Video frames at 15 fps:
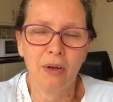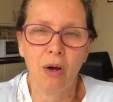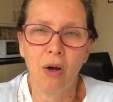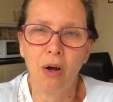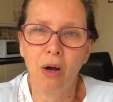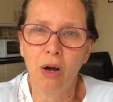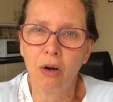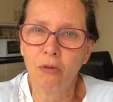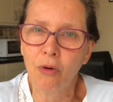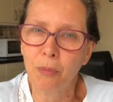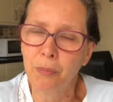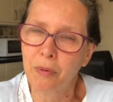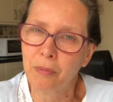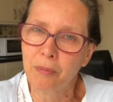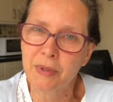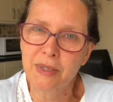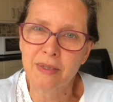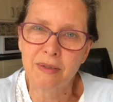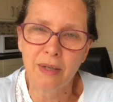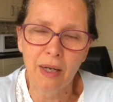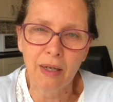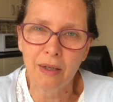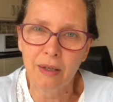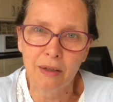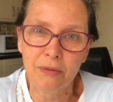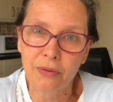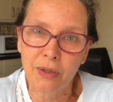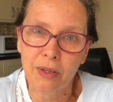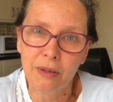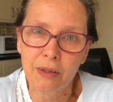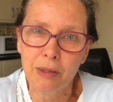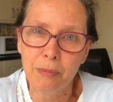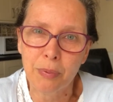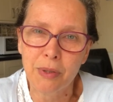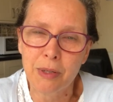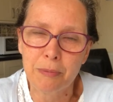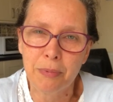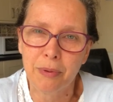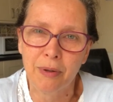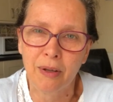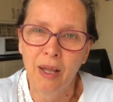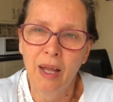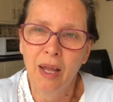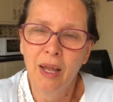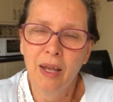horrible mistake of killing people.